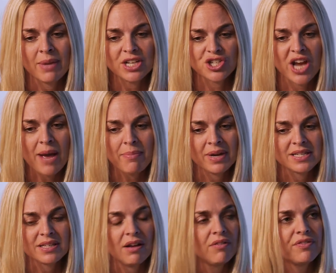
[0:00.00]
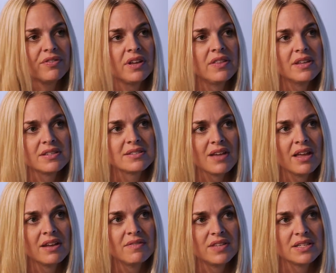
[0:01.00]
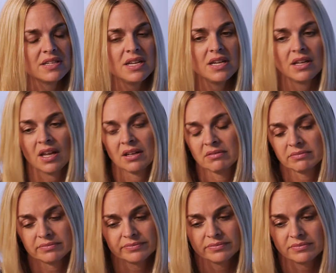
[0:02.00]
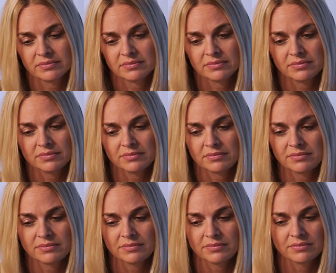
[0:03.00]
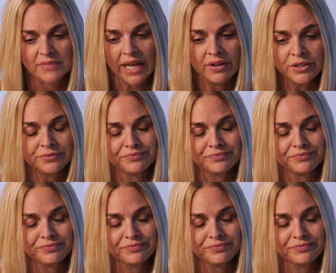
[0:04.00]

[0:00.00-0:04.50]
chap myself in the sun of this heat, and I don't know.